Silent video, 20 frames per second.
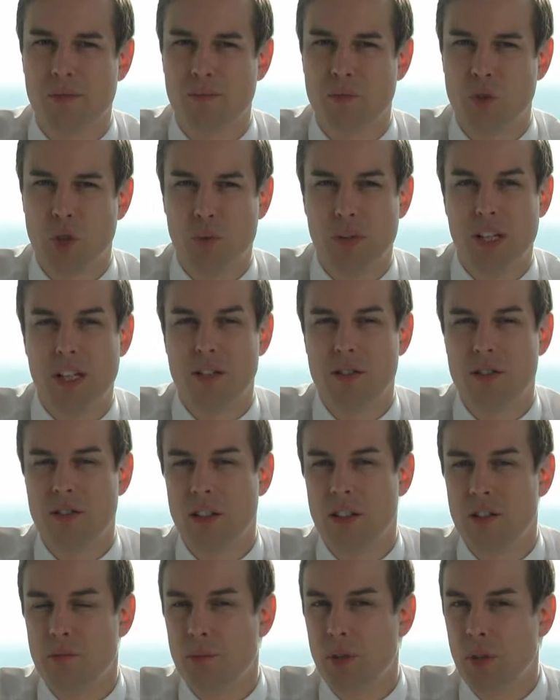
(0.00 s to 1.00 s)
So it is
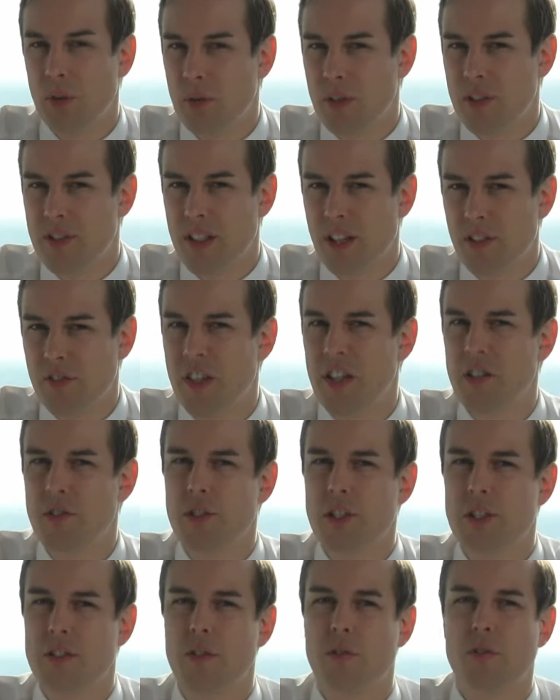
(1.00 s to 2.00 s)
in the pure
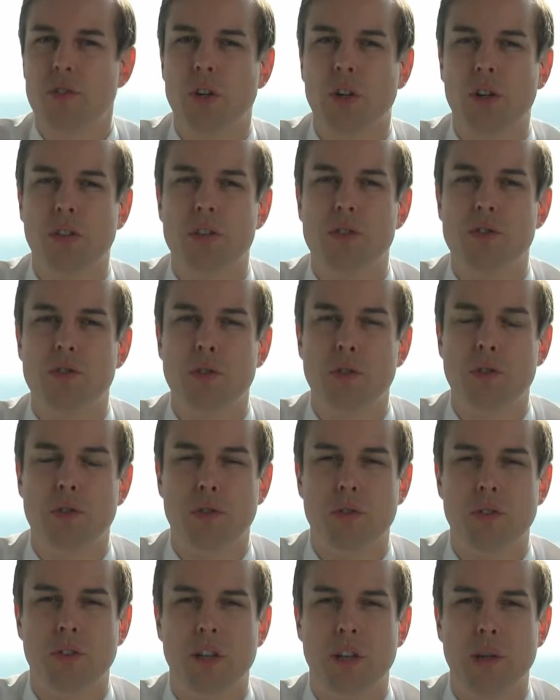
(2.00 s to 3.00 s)
self-interest of Soros to
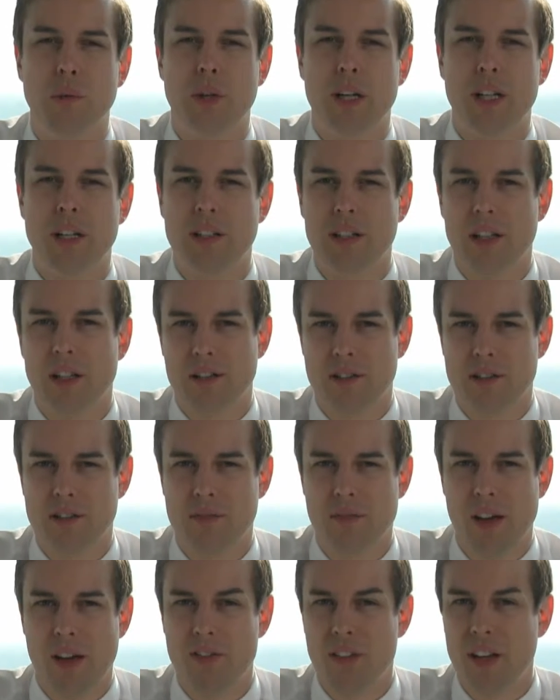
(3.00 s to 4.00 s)
do what he
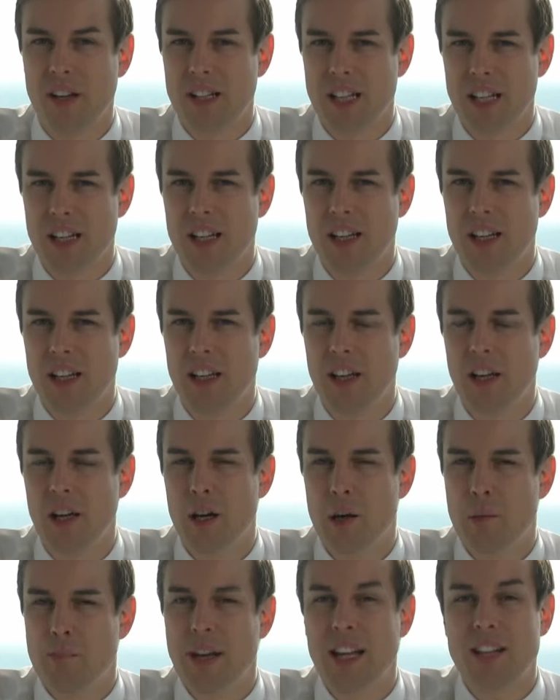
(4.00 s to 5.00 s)
does. I think that he
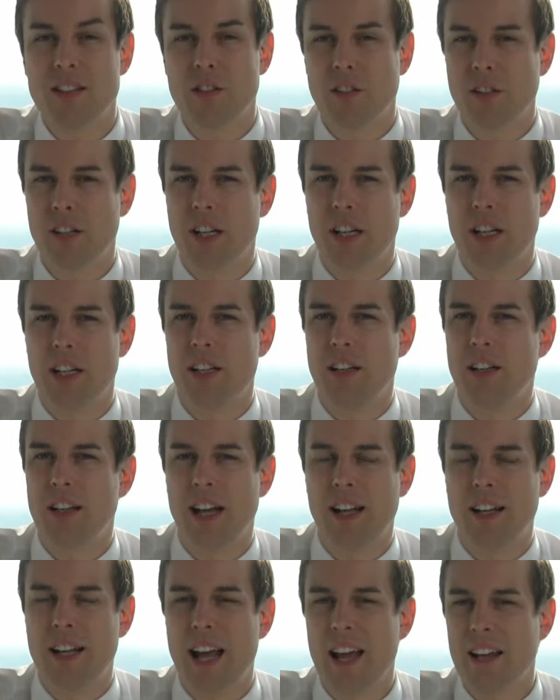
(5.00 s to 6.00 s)
bets on
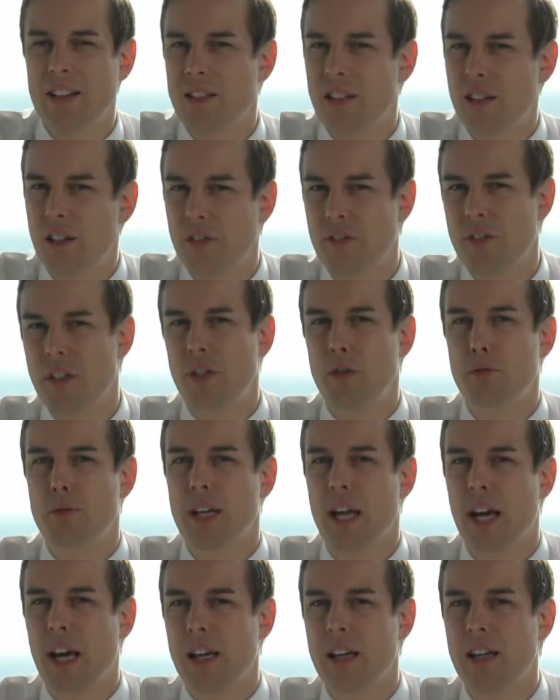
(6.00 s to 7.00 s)
an exit of the
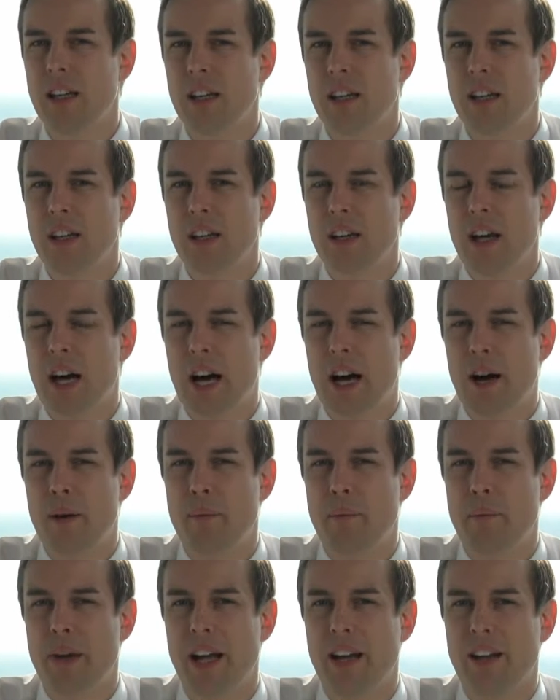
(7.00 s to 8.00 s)
UK
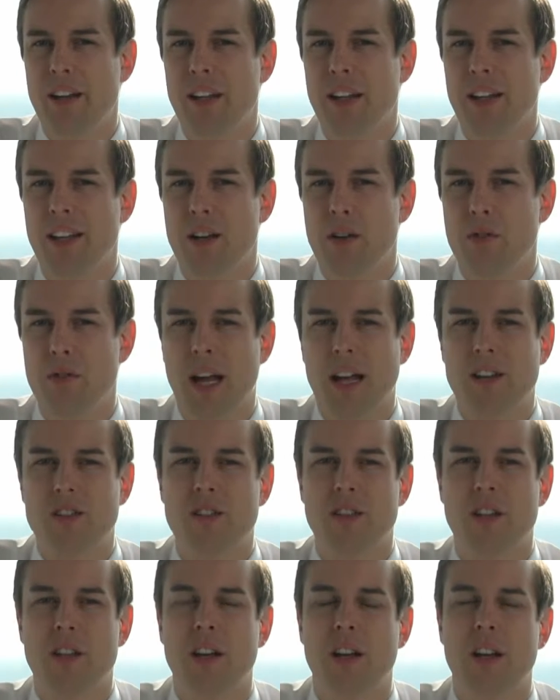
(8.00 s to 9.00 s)
and a
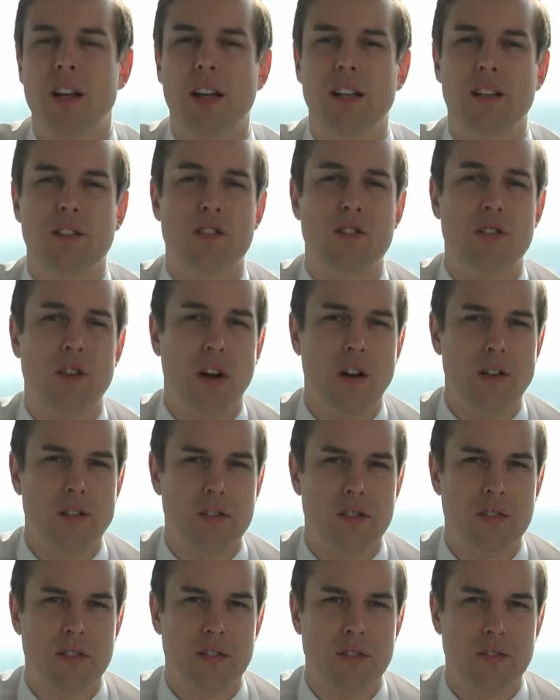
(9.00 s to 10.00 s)
correction in
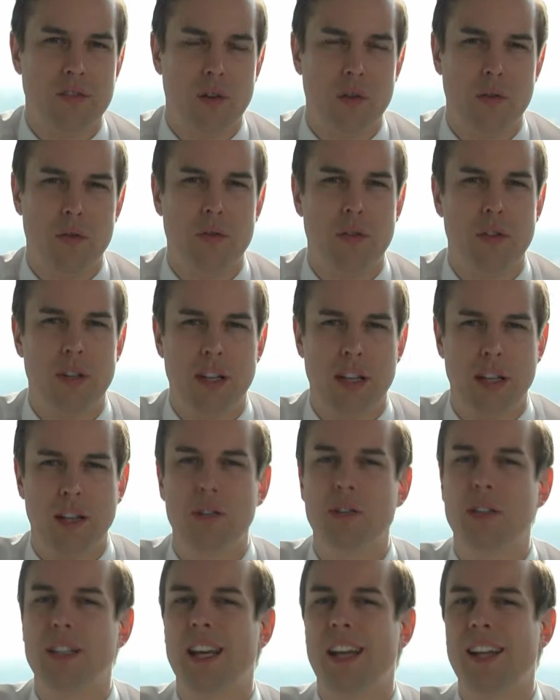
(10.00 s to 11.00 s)
stocks so he
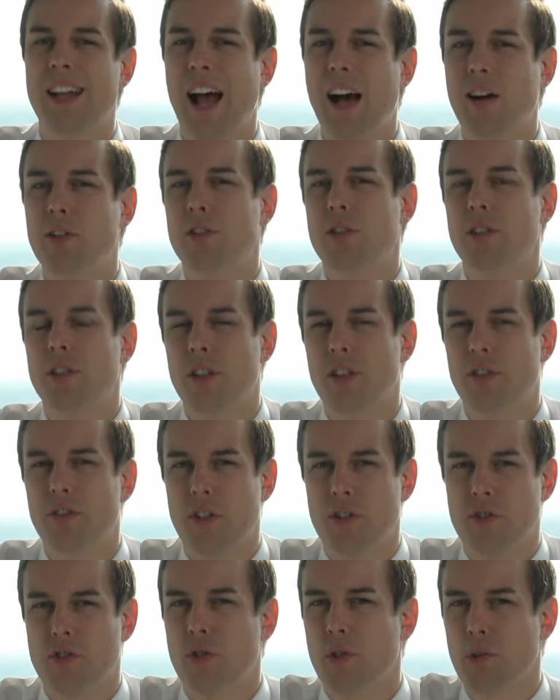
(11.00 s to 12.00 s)
could get out of
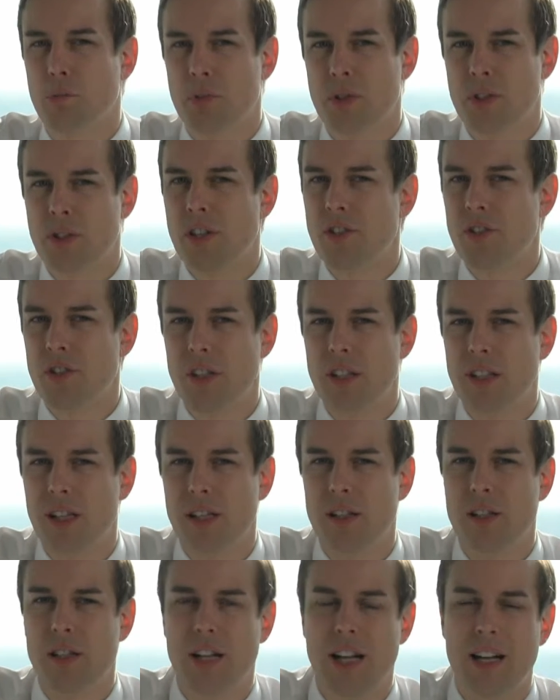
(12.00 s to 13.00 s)
his short
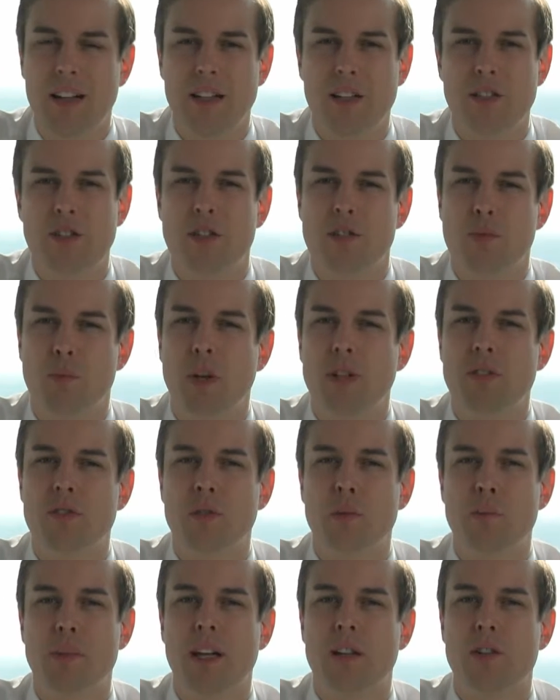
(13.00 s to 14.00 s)
position. And he just wants
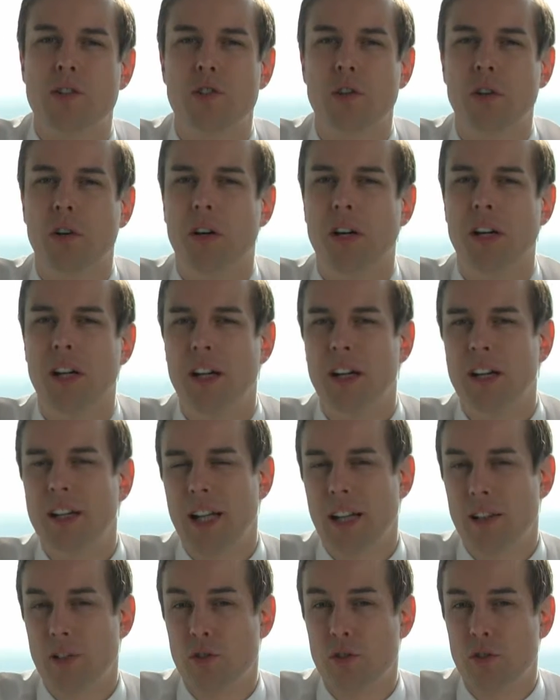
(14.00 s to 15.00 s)
to make sure
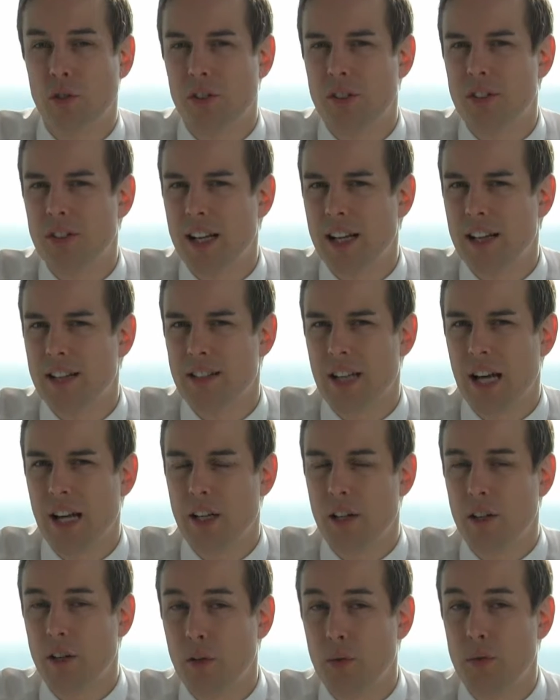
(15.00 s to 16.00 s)
that short sellers are
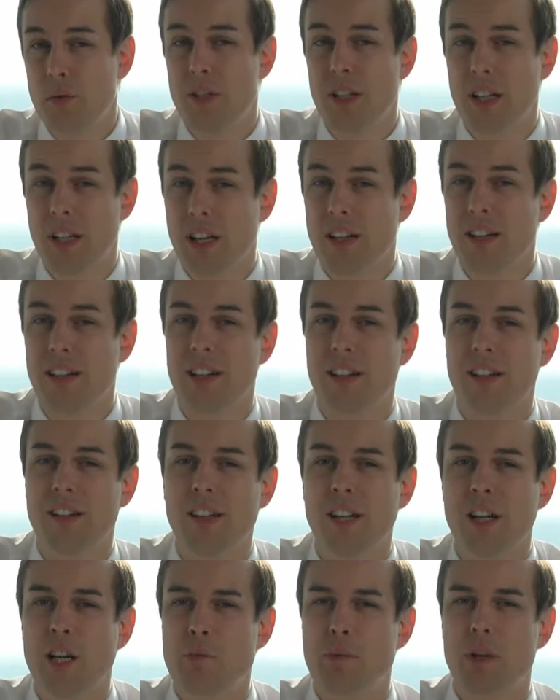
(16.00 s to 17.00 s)
not losing it
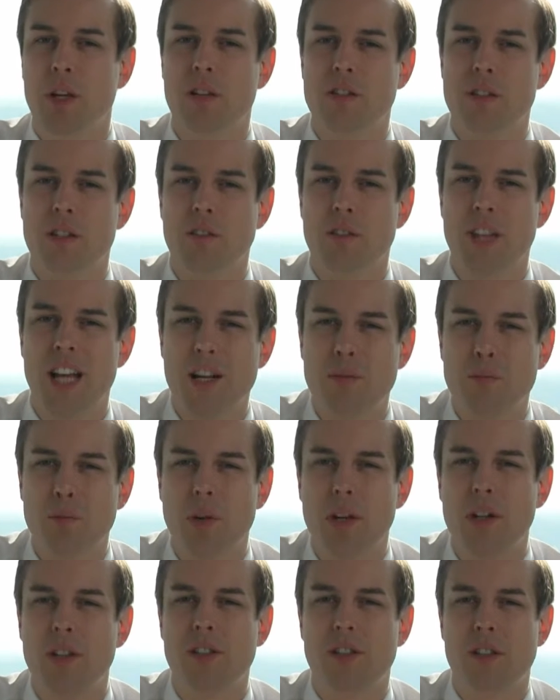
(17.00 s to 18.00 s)
here, because if that
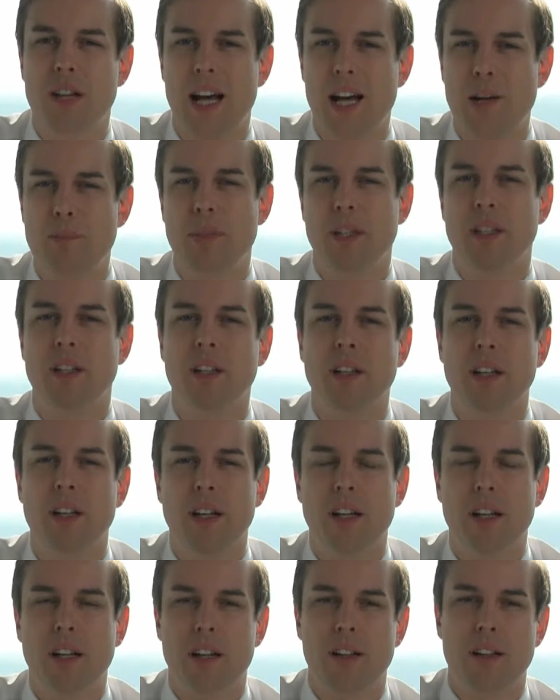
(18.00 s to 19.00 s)
were to happen,
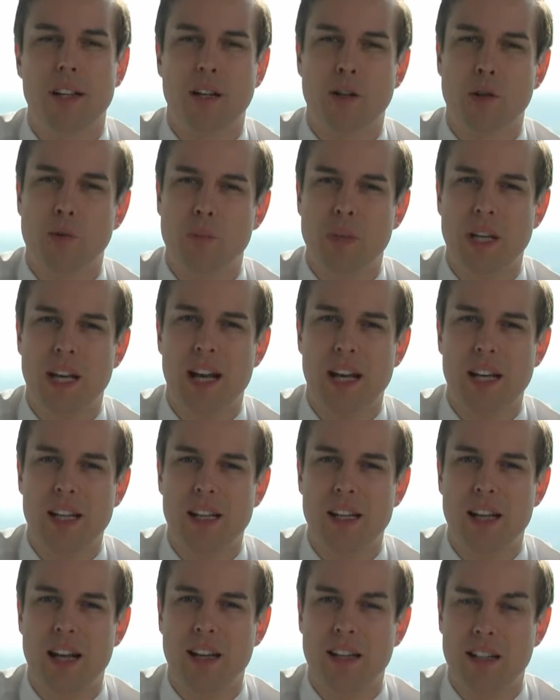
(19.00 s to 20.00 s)
there could be
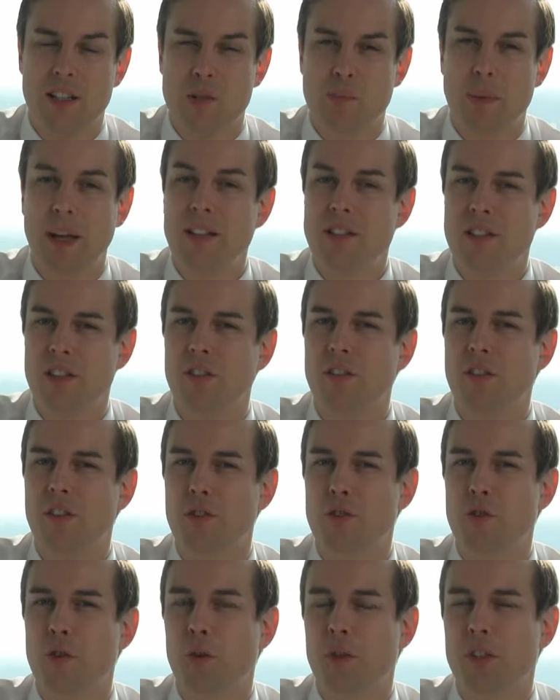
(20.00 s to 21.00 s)
an expensive
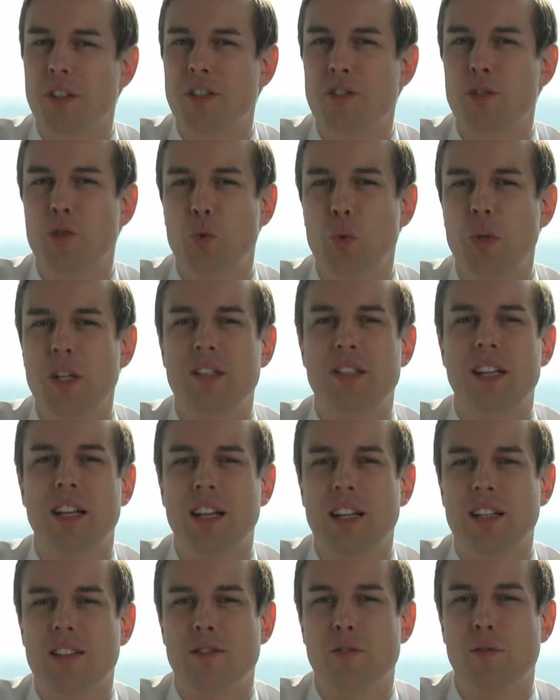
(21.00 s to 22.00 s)
short squeeze, at
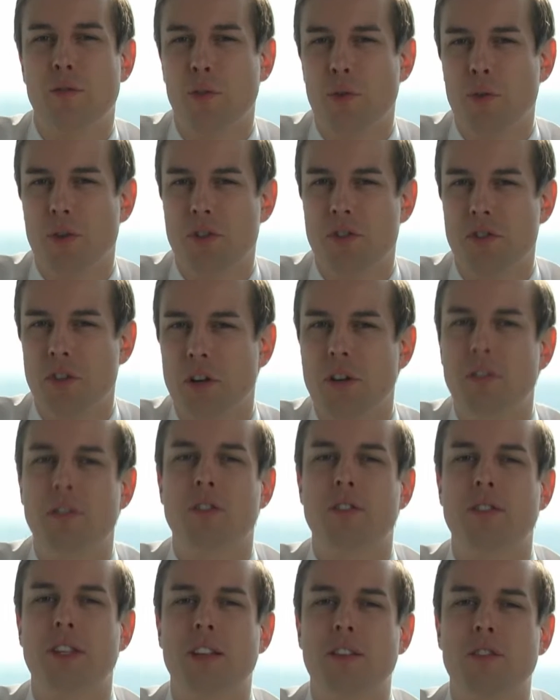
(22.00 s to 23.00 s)
least for
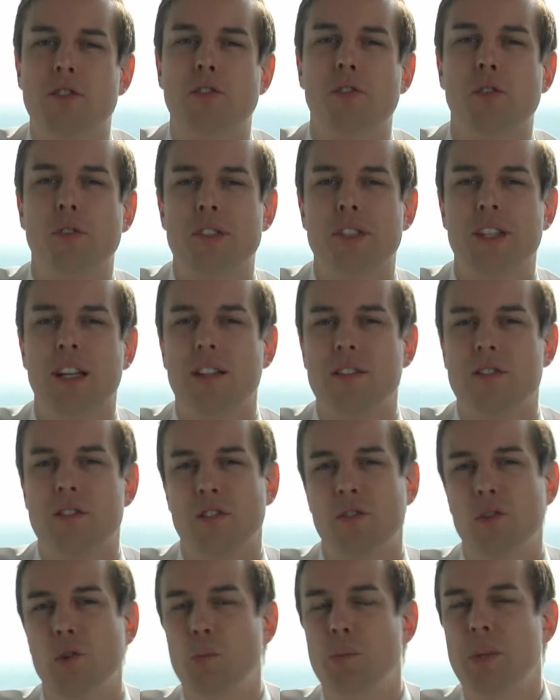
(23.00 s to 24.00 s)
Soros and the short sellers.
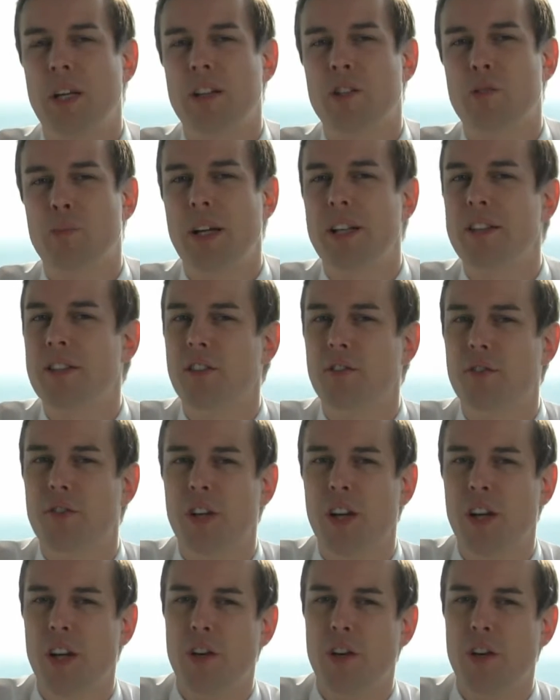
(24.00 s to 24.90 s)
This could be expensive.